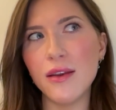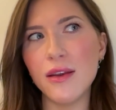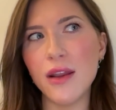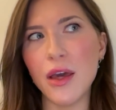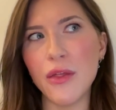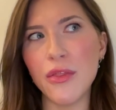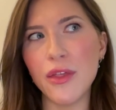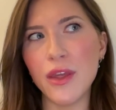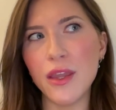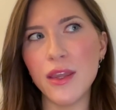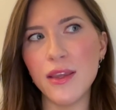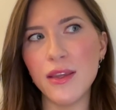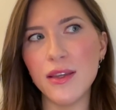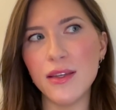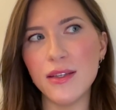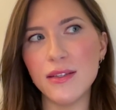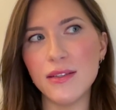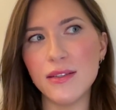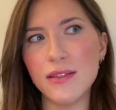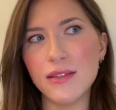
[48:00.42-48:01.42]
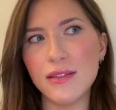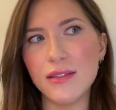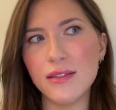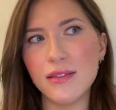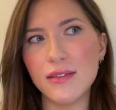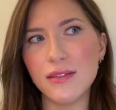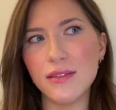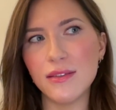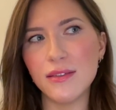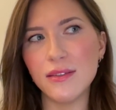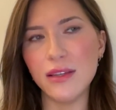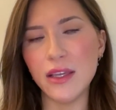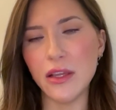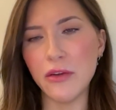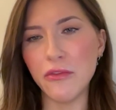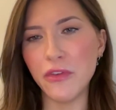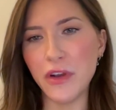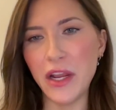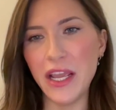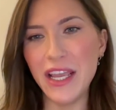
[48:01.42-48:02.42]
Nothing is
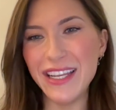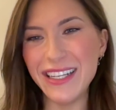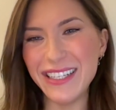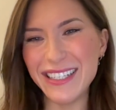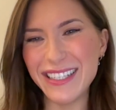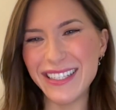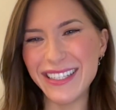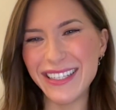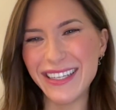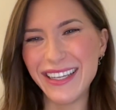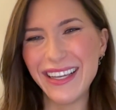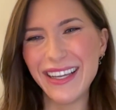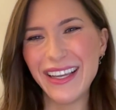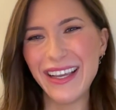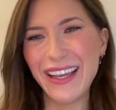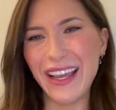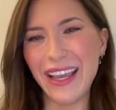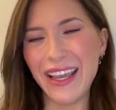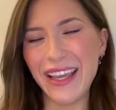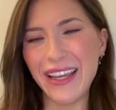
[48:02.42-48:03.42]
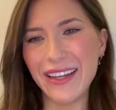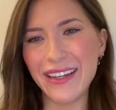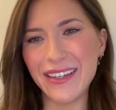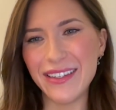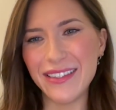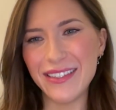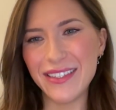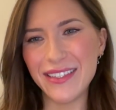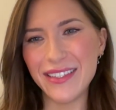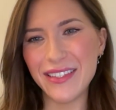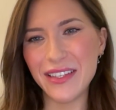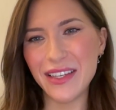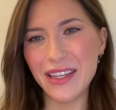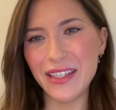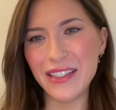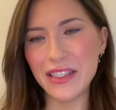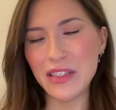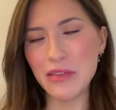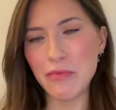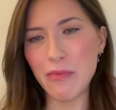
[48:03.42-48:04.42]
infinite, and it
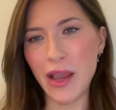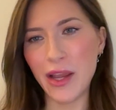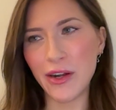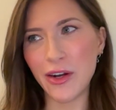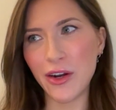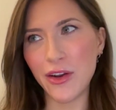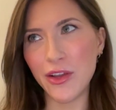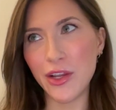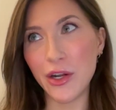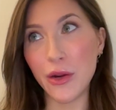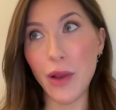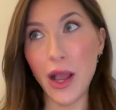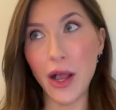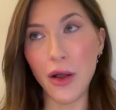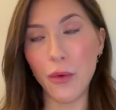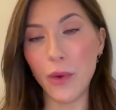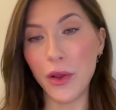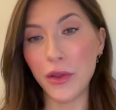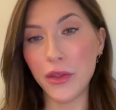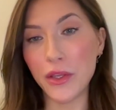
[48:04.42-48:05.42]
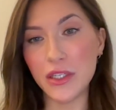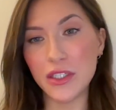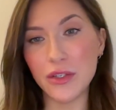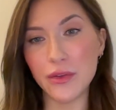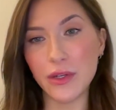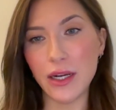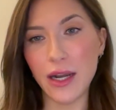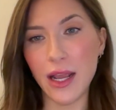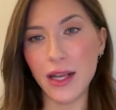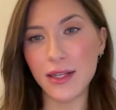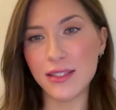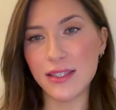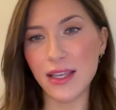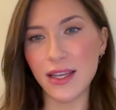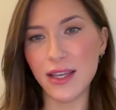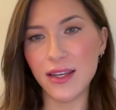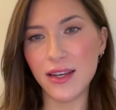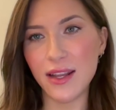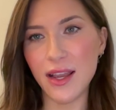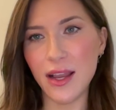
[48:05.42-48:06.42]
doesn't matter, how well you do in an
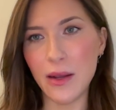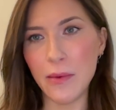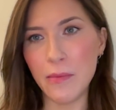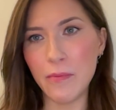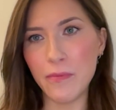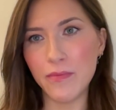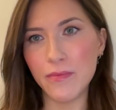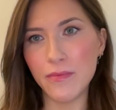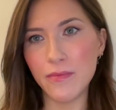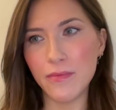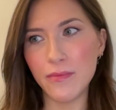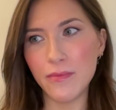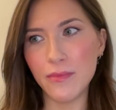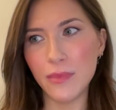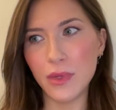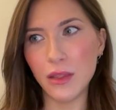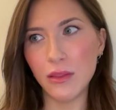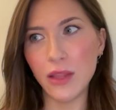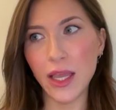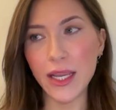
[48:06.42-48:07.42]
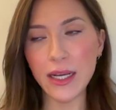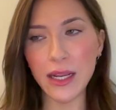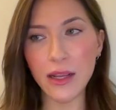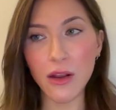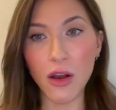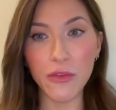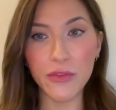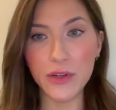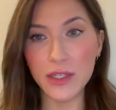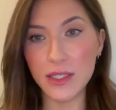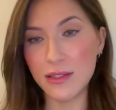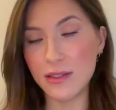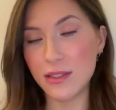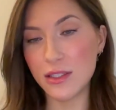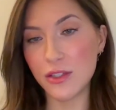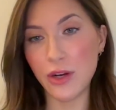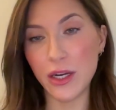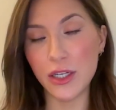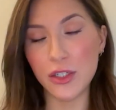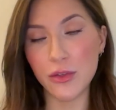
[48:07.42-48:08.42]
exit. Lightning often doesn't
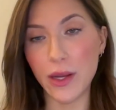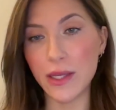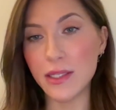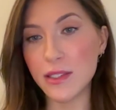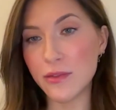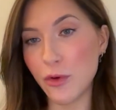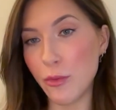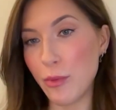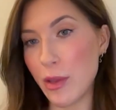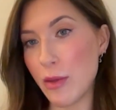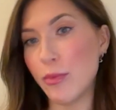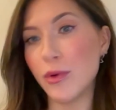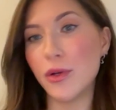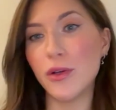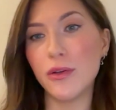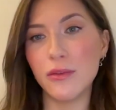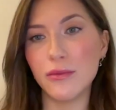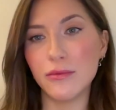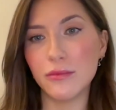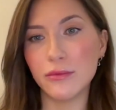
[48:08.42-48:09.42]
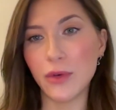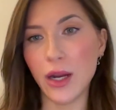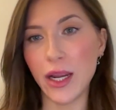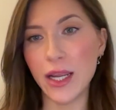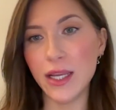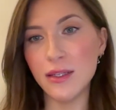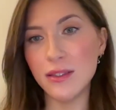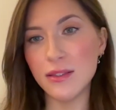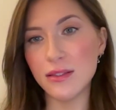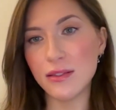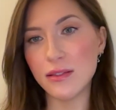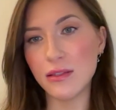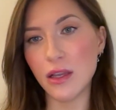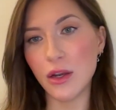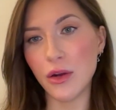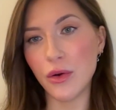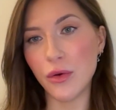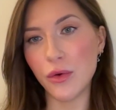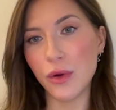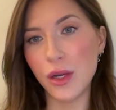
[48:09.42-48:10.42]
strike twice for people, right?
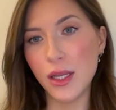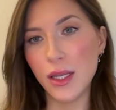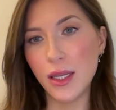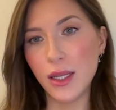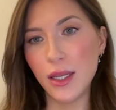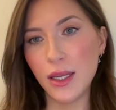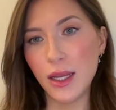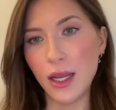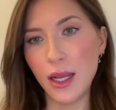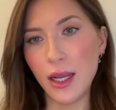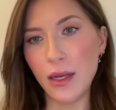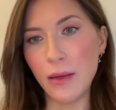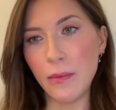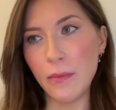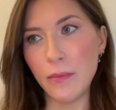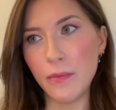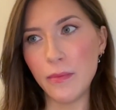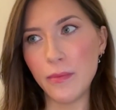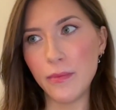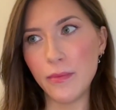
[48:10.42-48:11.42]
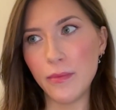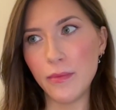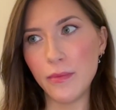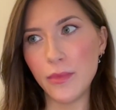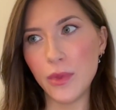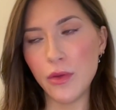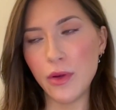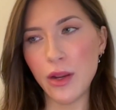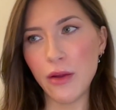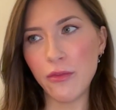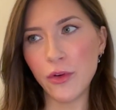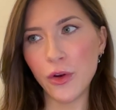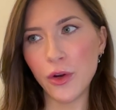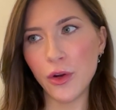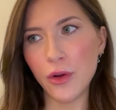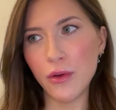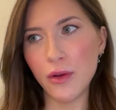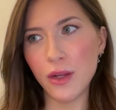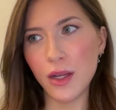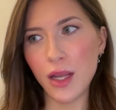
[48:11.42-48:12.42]
So, um, you
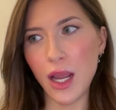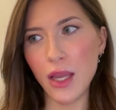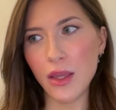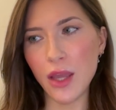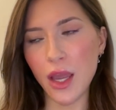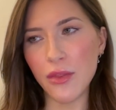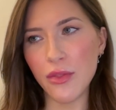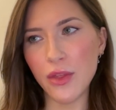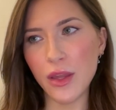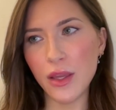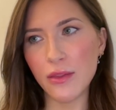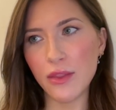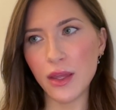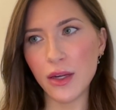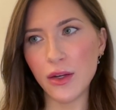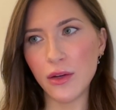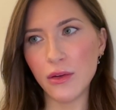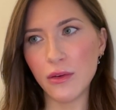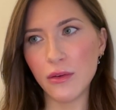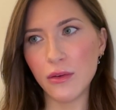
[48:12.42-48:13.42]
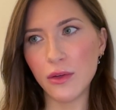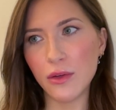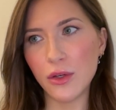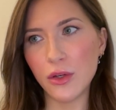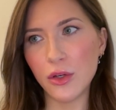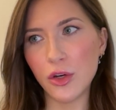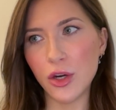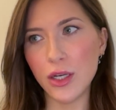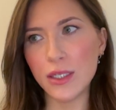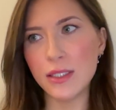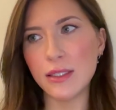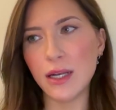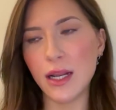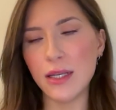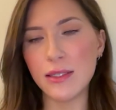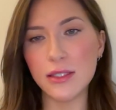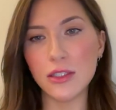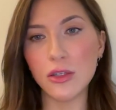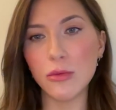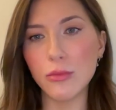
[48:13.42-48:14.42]
never, I think that Chris and I
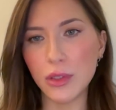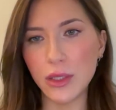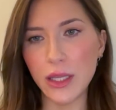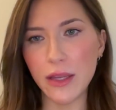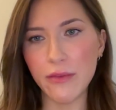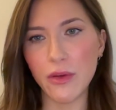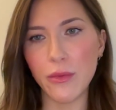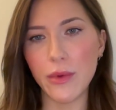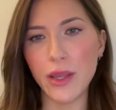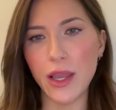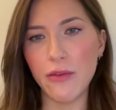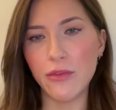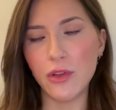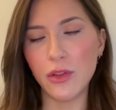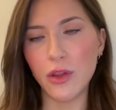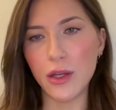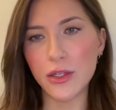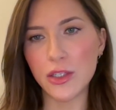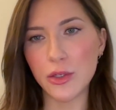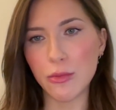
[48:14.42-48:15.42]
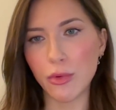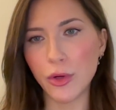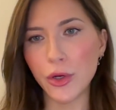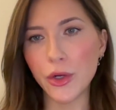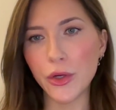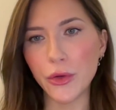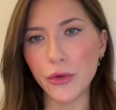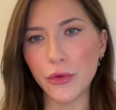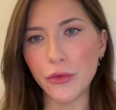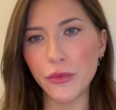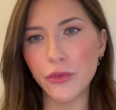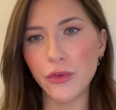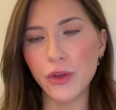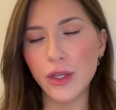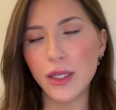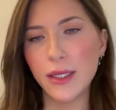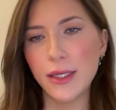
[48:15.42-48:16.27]
still believe that we have a lot to prove.